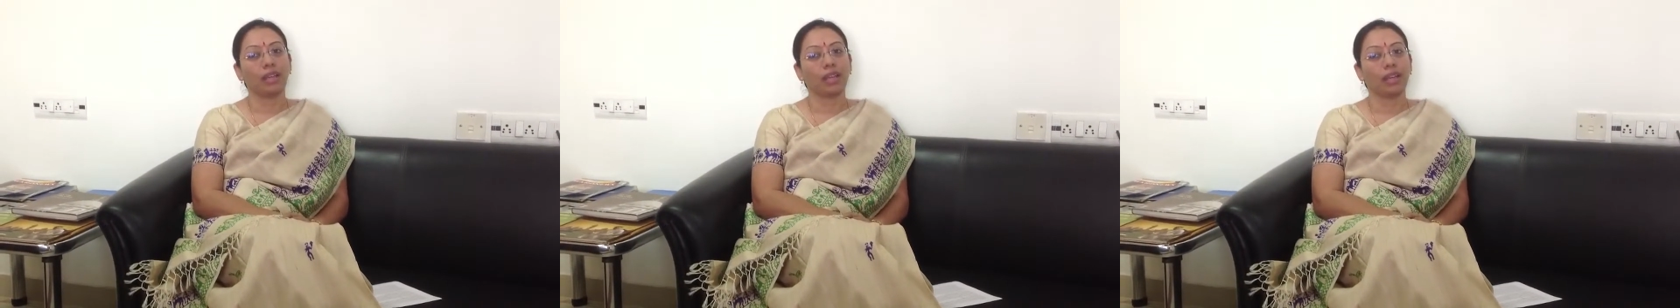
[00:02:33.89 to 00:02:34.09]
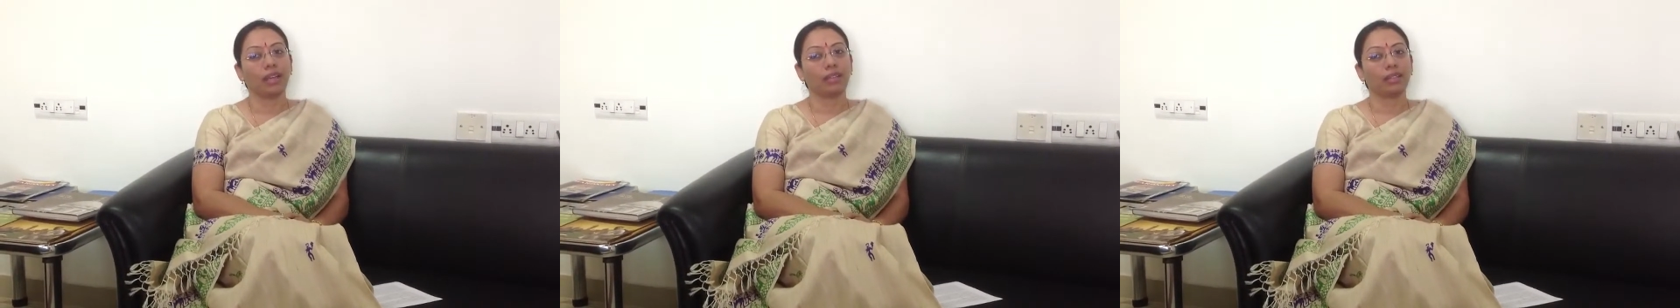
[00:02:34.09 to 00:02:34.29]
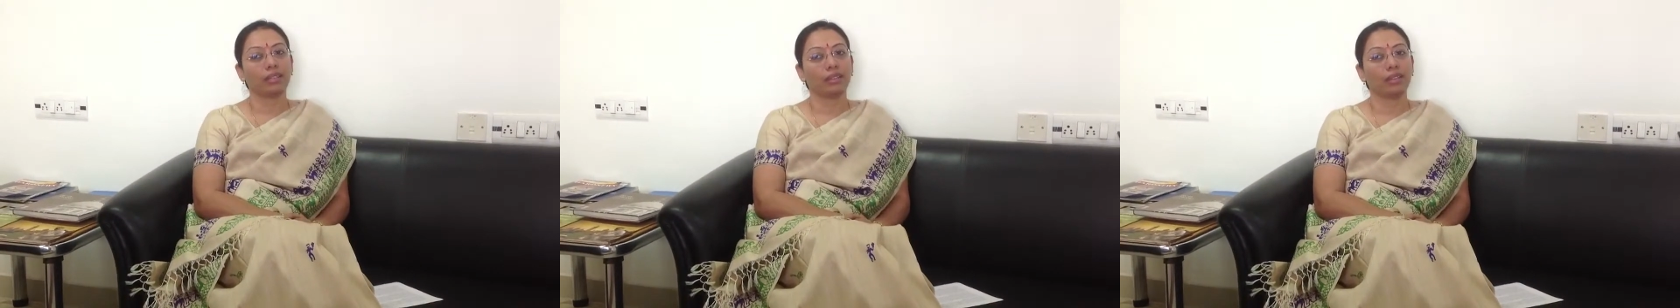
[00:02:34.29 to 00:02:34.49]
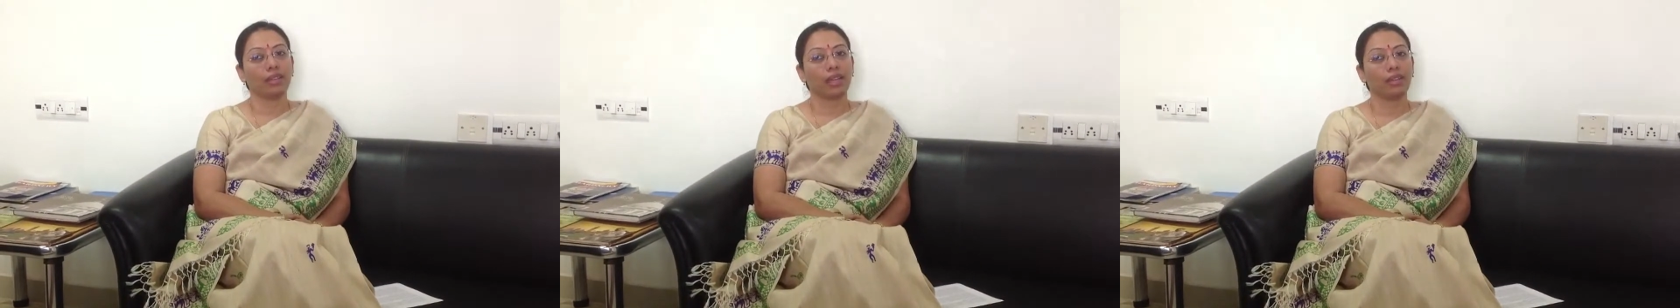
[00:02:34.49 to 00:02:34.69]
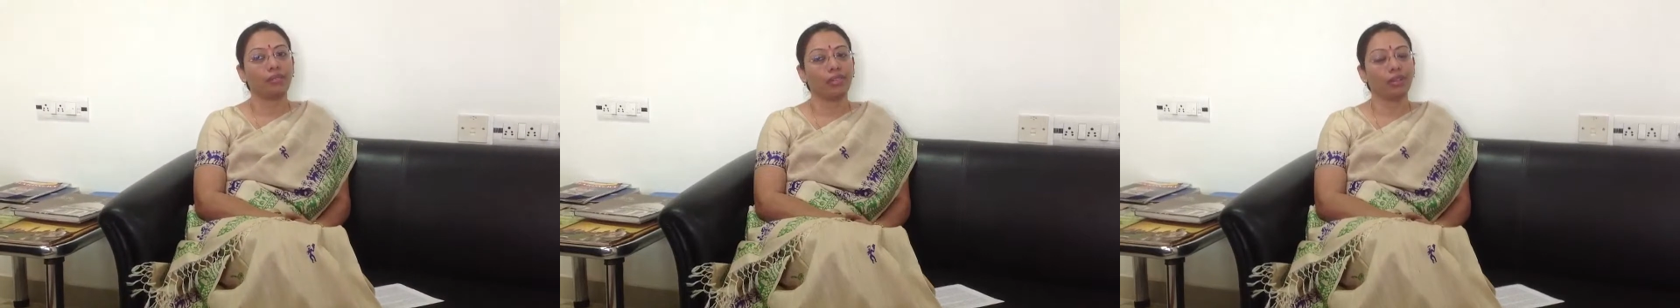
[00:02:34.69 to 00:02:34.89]
and
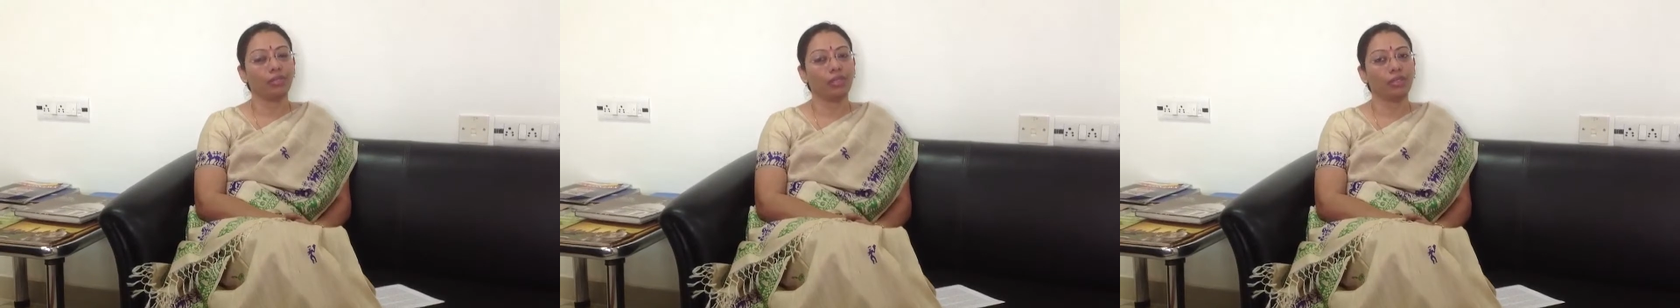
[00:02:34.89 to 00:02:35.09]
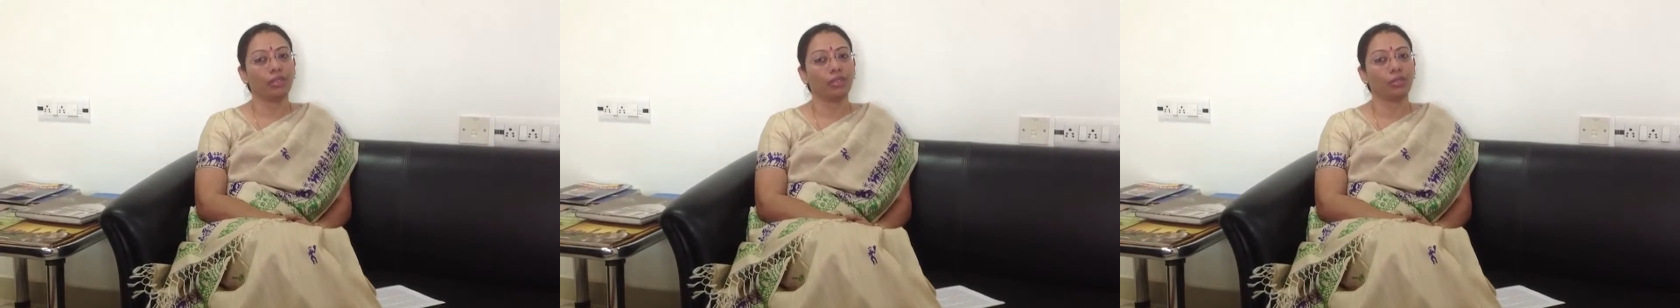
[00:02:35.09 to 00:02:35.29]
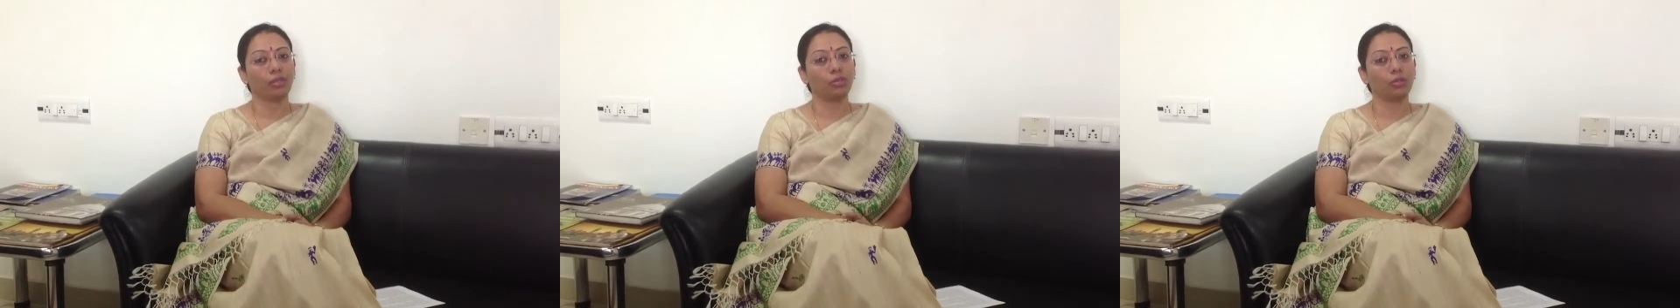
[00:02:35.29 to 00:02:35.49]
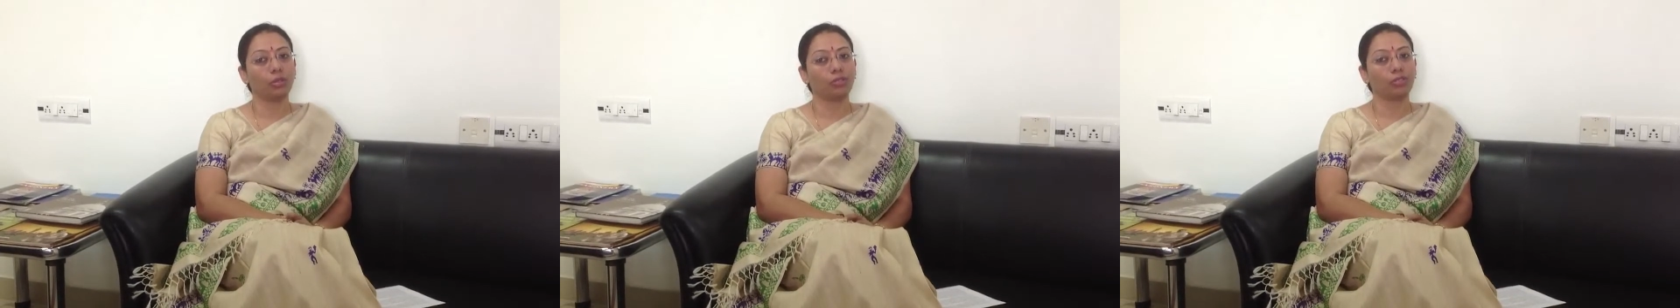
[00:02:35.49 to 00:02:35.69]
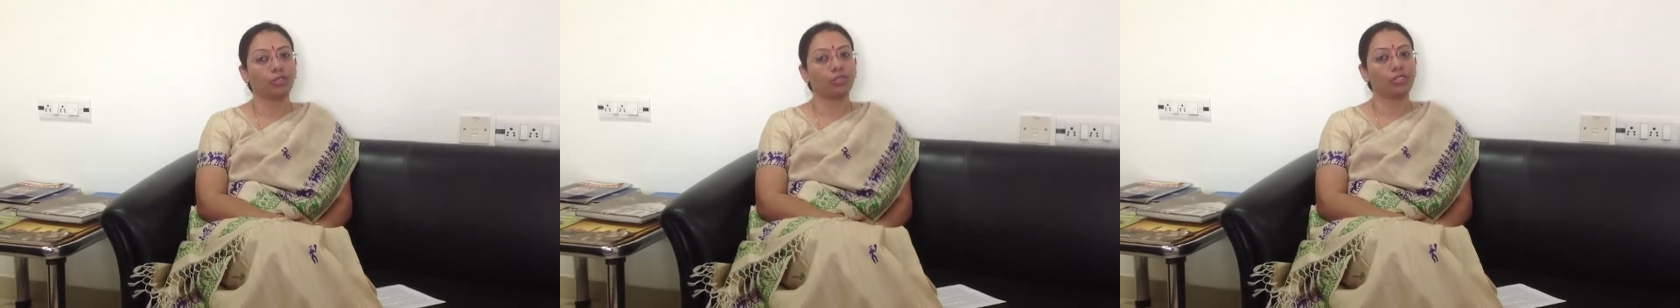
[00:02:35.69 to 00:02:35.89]
I found that the group
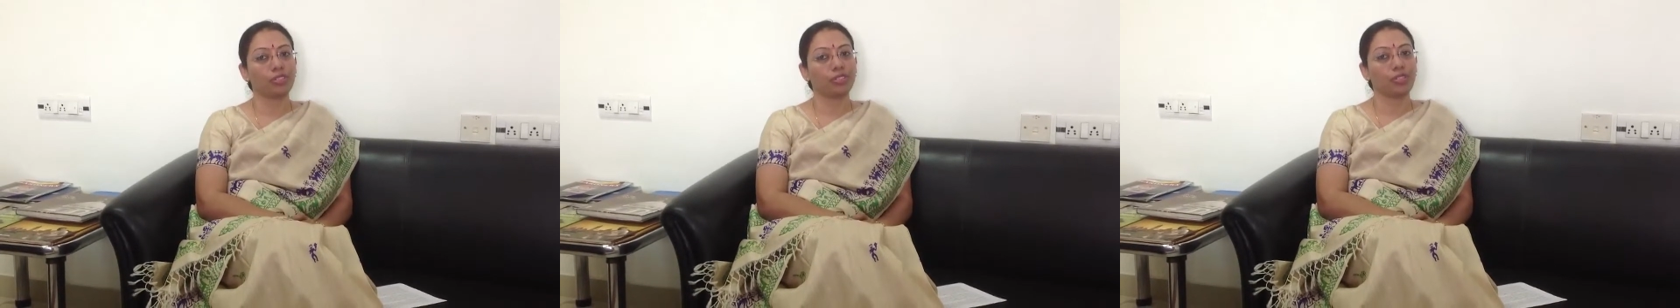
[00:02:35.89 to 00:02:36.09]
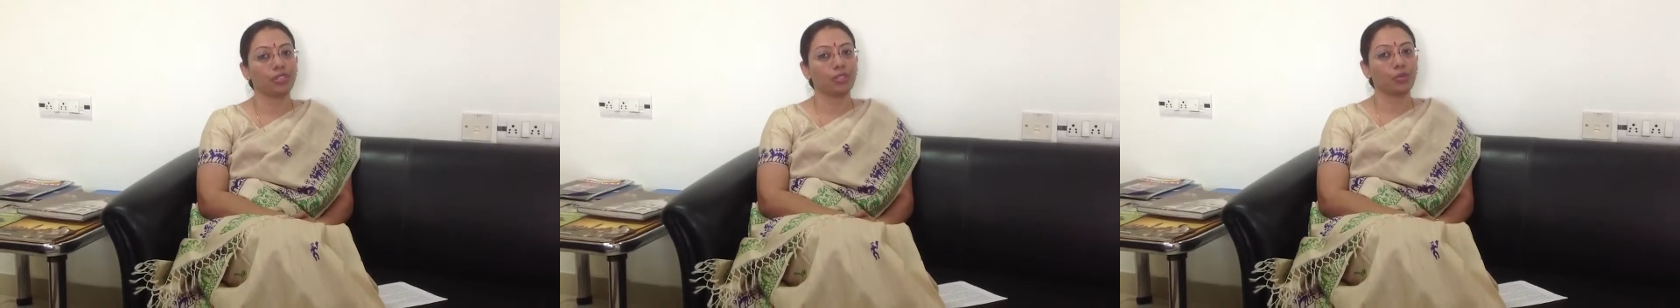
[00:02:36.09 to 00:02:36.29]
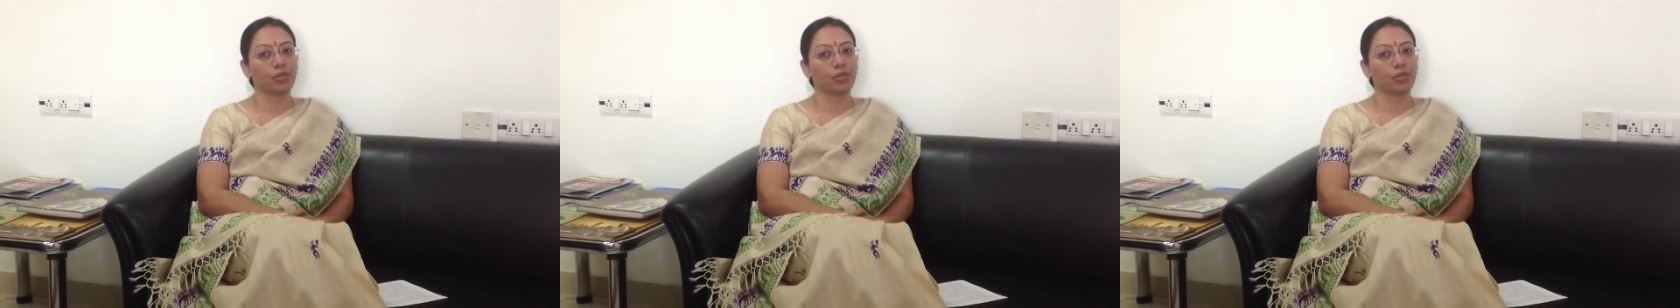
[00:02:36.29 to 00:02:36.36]
of officers